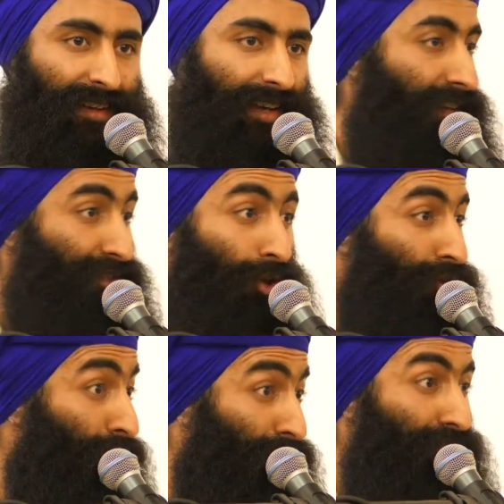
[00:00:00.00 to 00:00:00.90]
It is
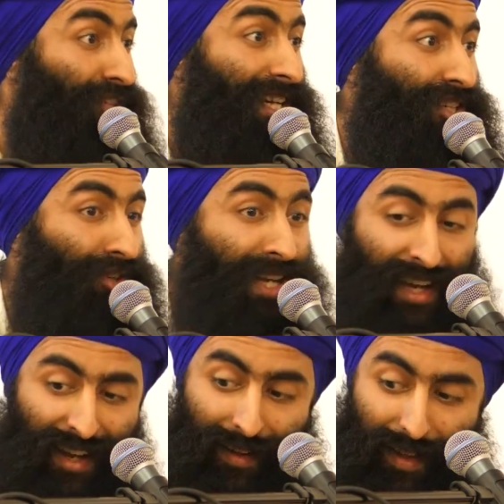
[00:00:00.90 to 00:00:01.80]
not contradictory.
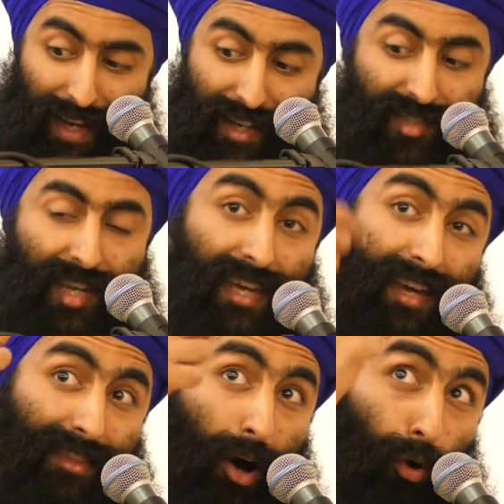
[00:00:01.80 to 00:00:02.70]
It is
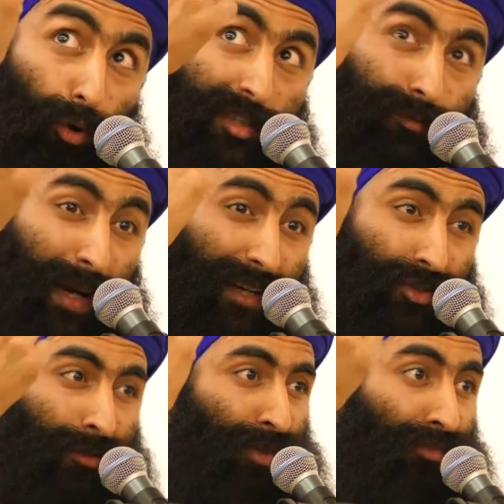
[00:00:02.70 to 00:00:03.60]
taking the whole
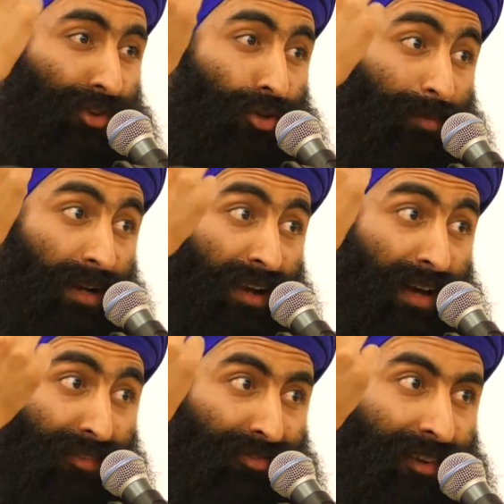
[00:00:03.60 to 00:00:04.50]
spectrum of human
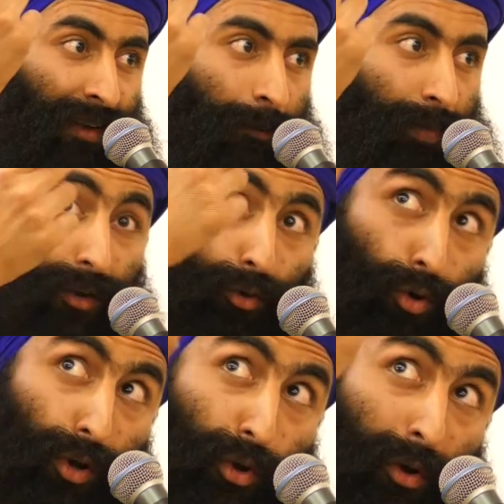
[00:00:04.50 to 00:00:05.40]
life and
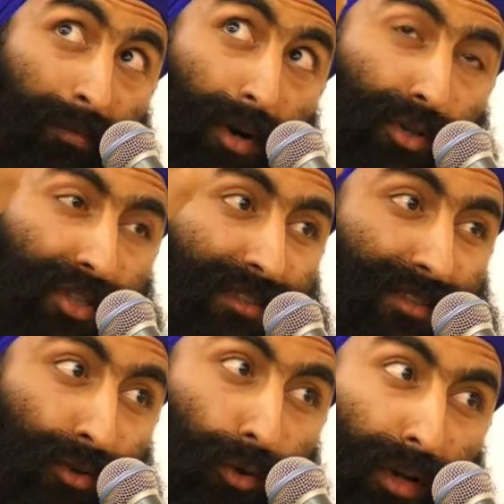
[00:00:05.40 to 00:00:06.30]
all your
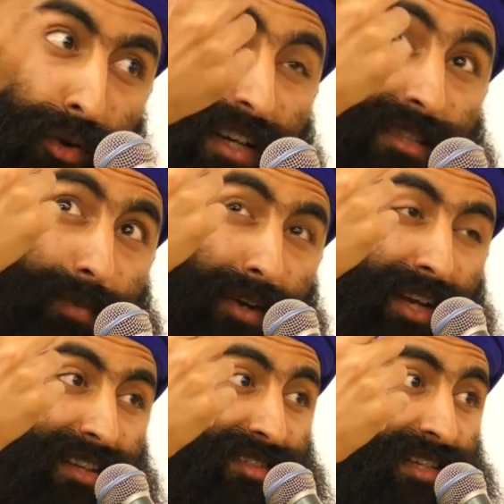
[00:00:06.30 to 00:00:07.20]
emotions and all your
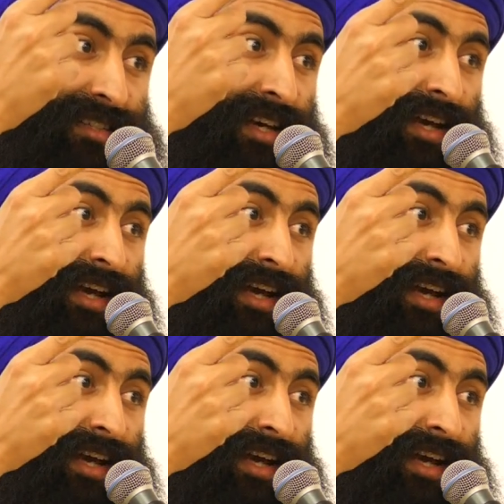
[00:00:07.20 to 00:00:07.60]
experiences.